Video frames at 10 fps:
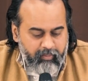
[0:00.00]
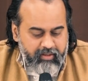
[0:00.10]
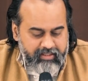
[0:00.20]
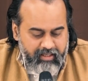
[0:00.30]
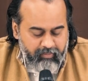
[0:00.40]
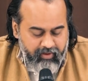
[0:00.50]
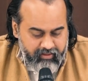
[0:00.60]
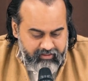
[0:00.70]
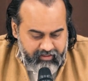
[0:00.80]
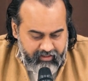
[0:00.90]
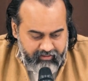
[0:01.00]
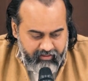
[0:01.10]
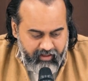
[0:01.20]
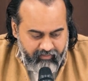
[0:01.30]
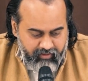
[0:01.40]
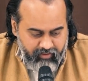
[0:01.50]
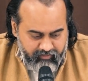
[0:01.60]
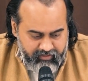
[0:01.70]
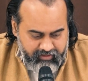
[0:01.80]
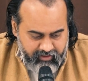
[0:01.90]
Please help me understand the gravity
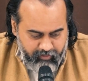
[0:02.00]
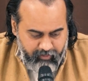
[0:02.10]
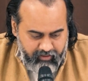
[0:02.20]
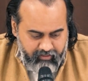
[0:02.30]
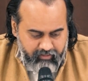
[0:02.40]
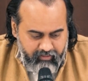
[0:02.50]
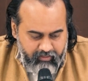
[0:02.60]
of this statement.